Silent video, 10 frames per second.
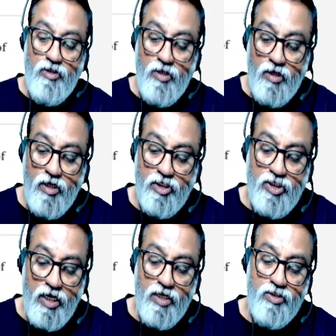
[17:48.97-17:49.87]
Third
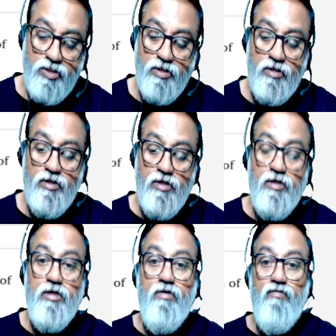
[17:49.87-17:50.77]
charge,
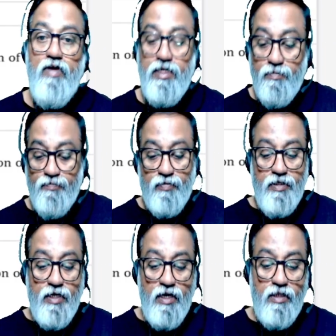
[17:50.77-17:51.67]
but
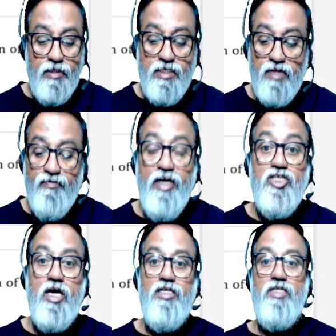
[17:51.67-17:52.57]
here these are free
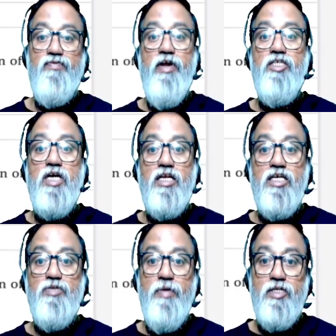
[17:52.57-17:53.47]
charges. Free
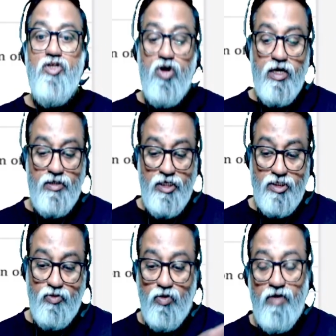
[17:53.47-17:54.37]
charges means not
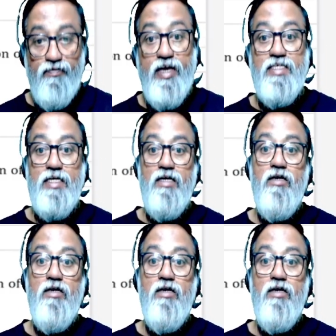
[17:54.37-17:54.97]
these two are fixed.